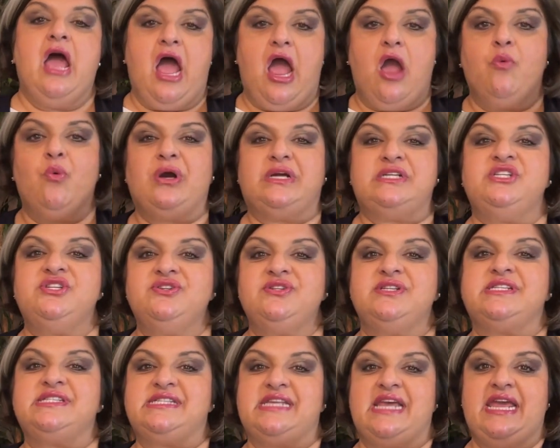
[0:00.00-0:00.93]
I want you
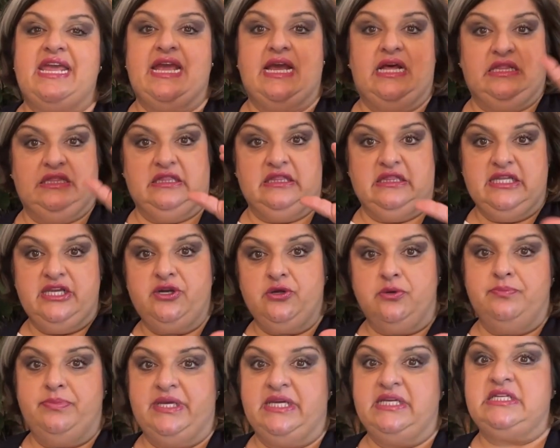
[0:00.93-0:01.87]
to say a
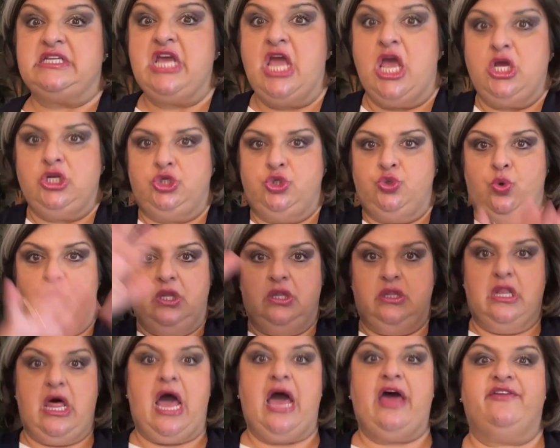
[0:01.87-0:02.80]
little bit to a
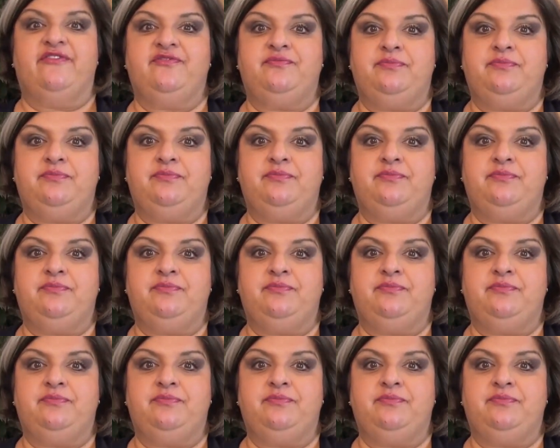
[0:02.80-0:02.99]
lot of